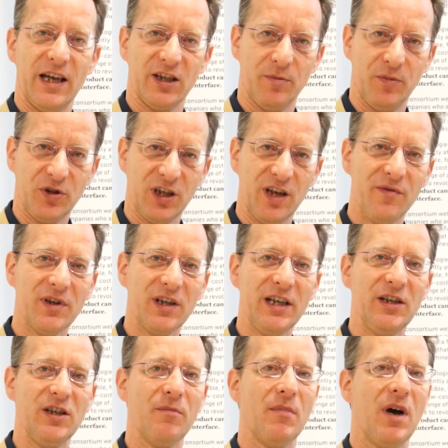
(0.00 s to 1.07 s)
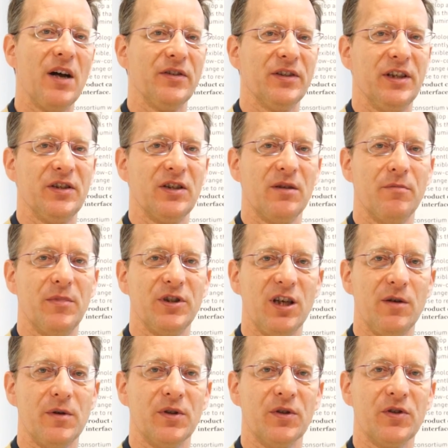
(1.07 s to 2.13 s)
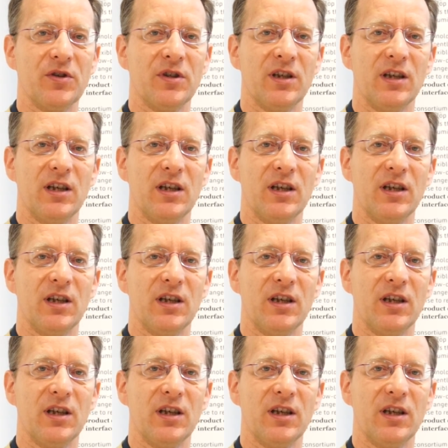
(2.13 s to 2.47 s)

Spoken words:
specifically demanded materials